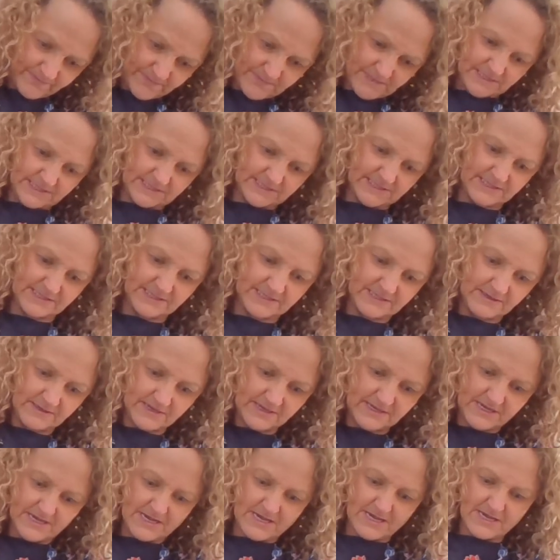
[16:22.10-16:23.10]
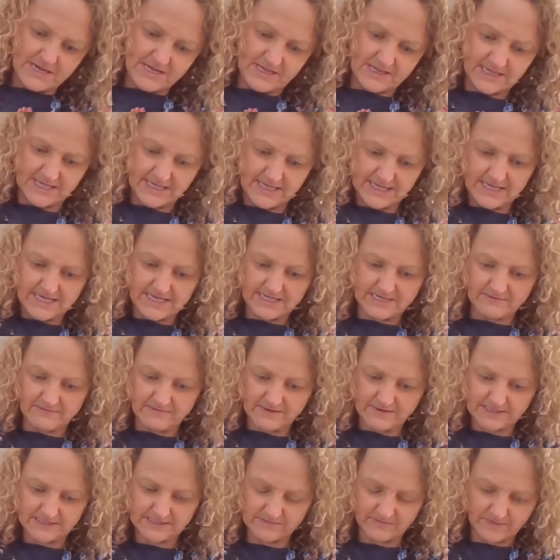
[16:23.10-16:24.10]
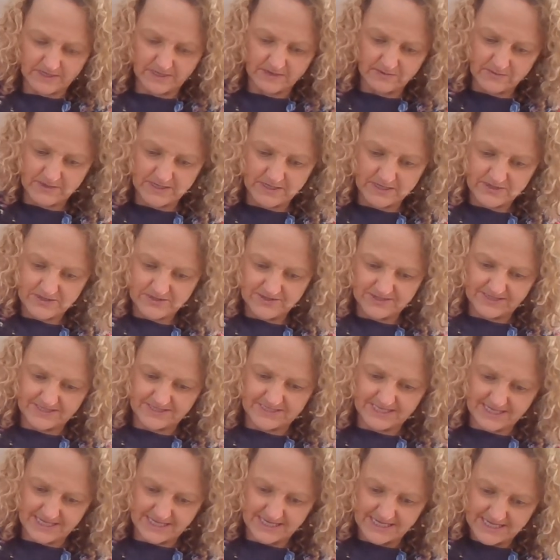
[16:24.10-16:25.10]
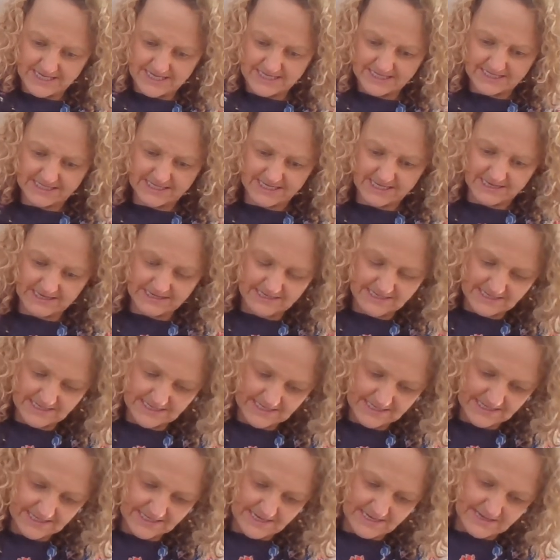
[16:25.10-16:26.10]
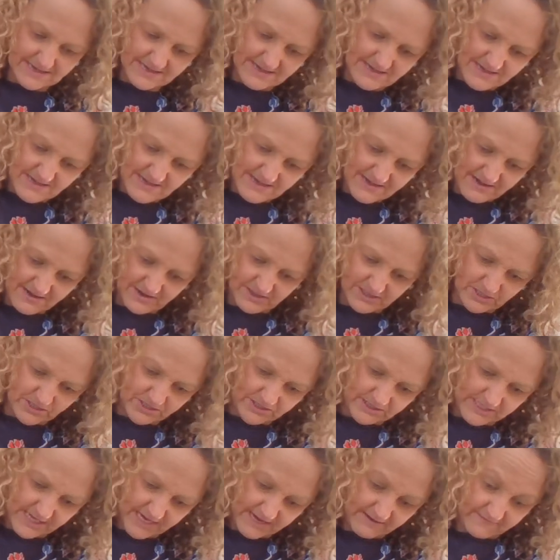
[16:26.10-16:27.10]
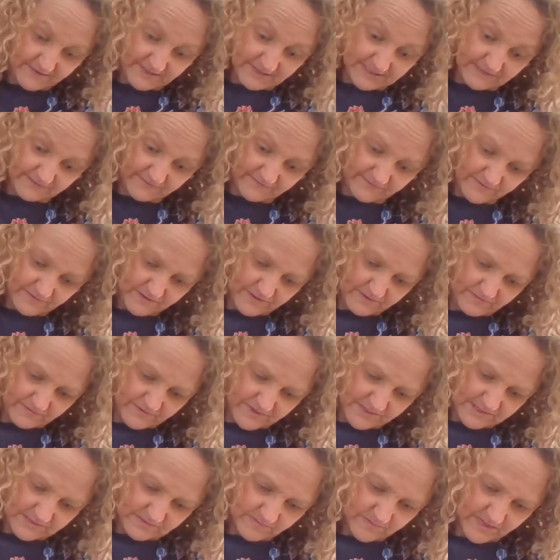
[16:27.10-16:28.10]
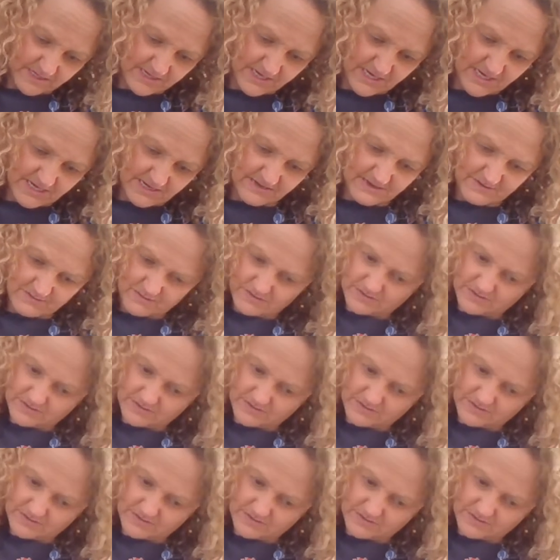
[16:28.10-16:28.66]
This is the Kinder recipe we use at Kinder. I used to have a different recipe.